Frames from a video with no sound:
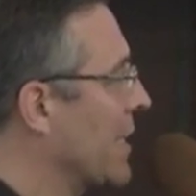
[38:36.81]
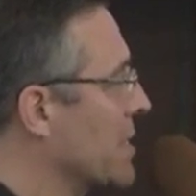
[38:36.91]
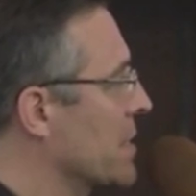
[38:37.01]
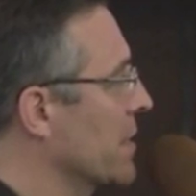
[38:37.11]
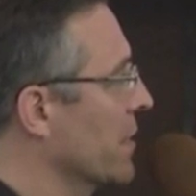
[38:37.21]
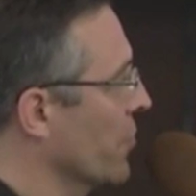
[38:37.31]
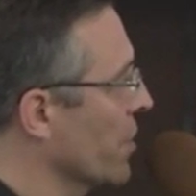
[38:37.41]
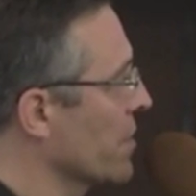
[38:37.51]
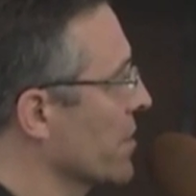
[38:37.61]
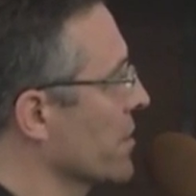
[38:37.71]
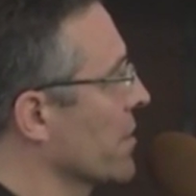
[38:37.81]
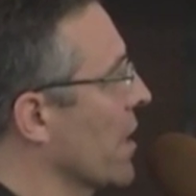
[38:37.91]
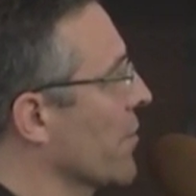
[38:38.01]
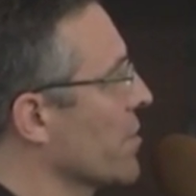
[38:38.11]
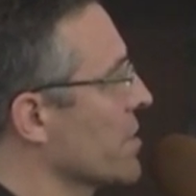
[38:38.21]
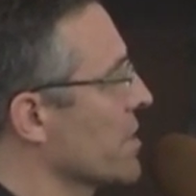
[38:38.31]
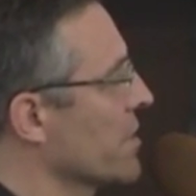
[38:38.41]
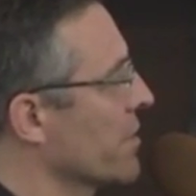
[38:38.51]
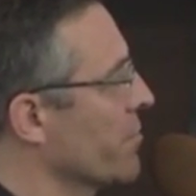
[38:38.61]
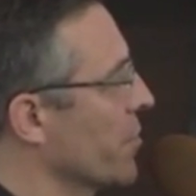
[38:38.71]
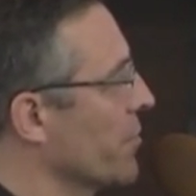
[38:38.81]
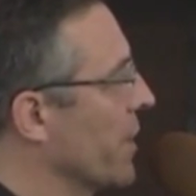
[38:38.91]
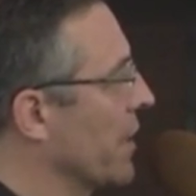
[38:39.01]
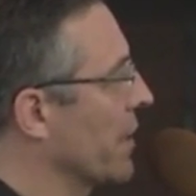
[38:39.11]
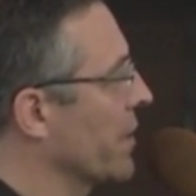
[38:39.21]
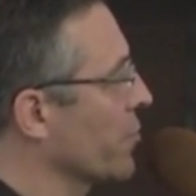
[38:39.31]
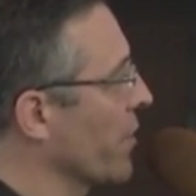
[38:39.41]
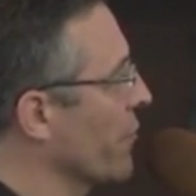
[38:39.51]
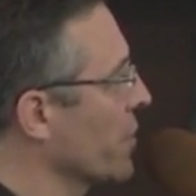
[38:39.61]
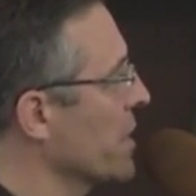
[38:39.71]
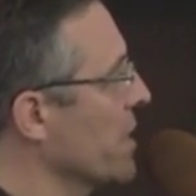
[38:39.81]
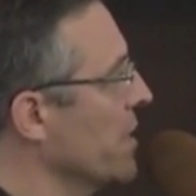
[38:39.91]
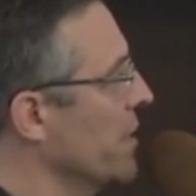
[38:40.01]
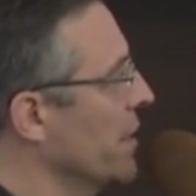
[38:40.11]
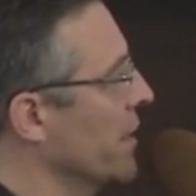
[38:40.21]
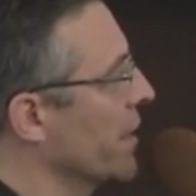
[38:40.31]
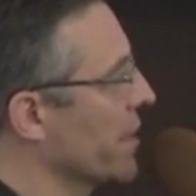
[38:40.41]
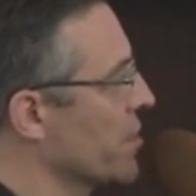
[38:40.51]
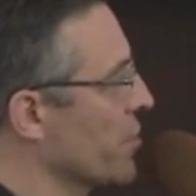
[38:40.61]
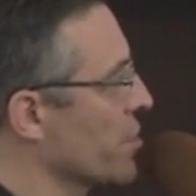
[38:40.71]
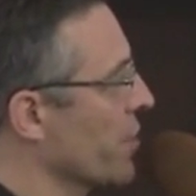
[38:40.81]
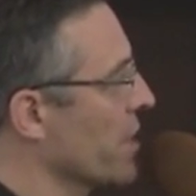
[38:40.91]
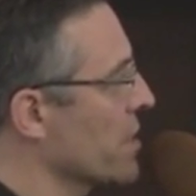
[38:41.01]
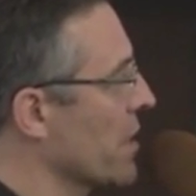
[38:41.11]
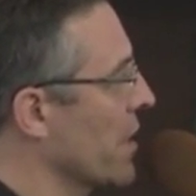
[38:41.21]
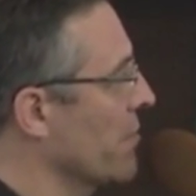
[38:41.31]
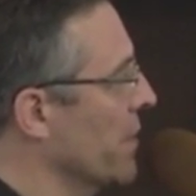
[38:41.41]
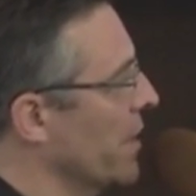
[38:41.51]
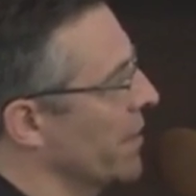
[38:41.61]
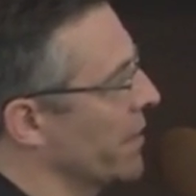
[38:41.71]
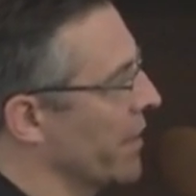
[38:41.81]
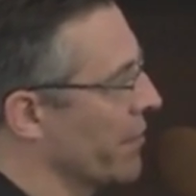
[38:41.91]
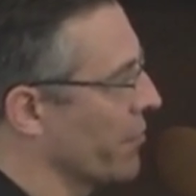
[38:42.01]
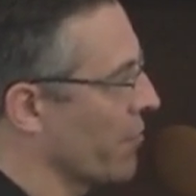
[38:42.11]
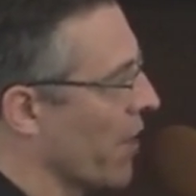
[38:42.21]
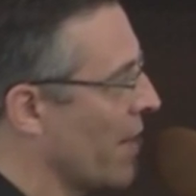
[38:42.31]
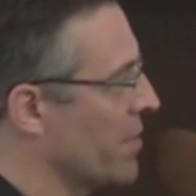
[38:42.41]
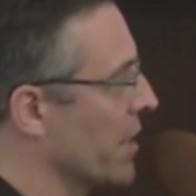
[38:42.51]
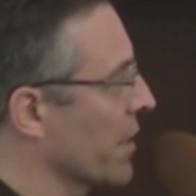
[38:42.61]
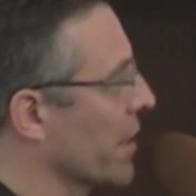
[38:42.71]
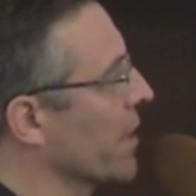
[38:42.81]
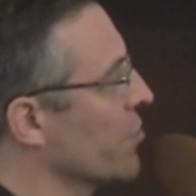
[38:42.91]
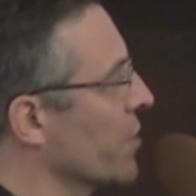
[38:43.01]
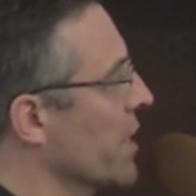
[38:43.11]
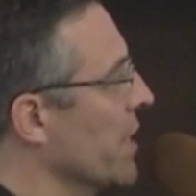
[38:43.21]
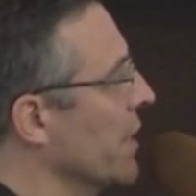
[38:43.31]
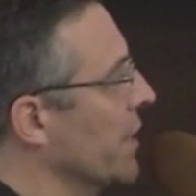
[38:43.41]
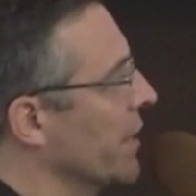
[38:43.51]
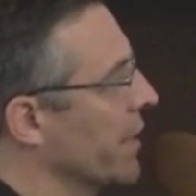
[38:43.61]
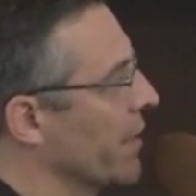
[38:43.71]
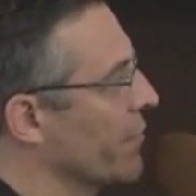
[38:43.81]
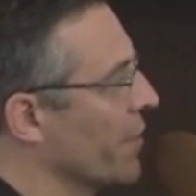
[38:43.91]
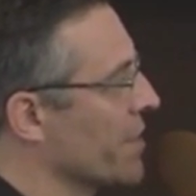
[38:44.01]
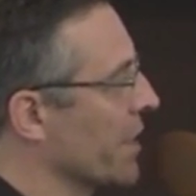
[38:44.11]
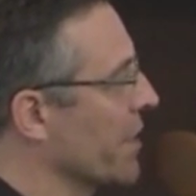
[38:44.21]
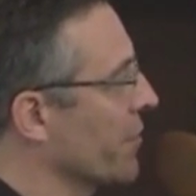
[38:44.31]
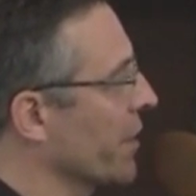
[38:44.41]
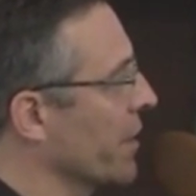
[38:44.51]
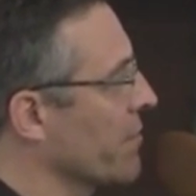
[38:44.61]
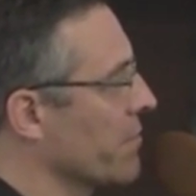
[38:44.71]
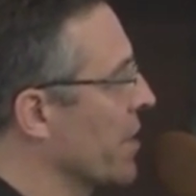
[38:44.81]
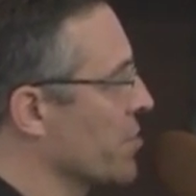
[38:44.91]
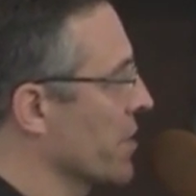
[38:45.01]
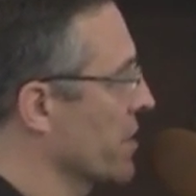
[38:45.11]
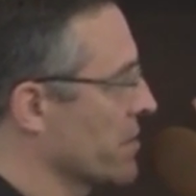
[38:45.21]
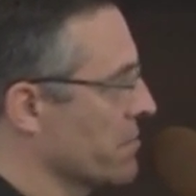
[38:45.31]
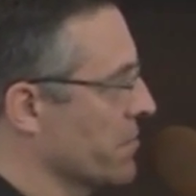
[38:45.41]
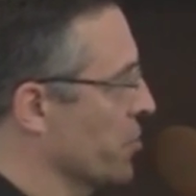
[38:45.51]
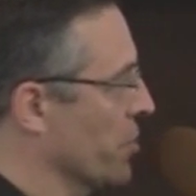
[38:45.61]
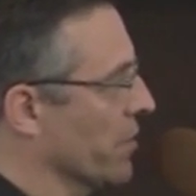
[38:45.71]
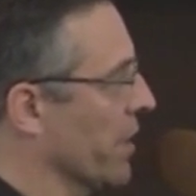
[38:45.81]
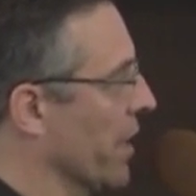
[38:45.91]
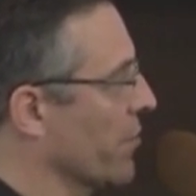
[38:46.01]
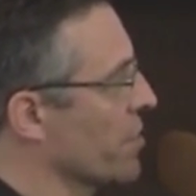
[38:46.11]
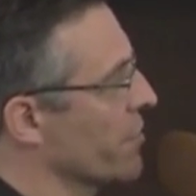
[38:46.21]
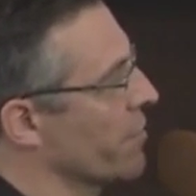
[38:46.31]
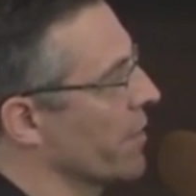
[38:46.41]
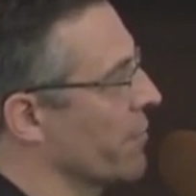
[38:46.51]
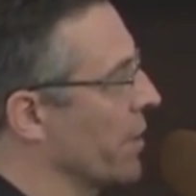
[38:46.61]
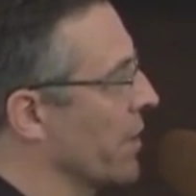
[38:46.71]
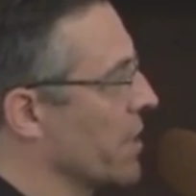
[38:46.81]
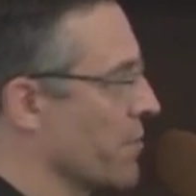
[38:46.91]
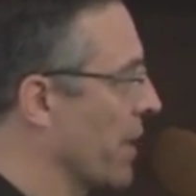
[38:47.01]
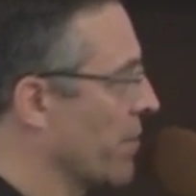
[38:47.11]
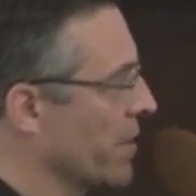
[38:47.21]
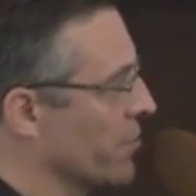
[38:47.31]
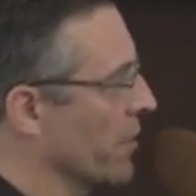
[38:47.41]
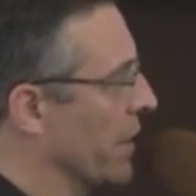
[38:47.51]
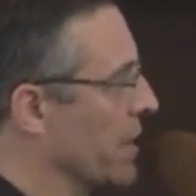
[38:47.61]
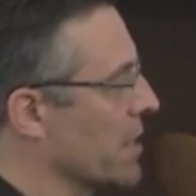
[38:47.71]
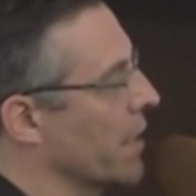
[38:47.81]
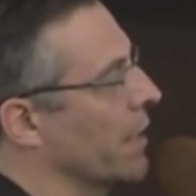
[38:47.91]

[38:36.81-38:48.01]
us, according to the Congress, the third PLA in 2014, against U.S. Transcom. They've robbed our country. Very significantly measured in certainly hundreds of billions, maybe trillions.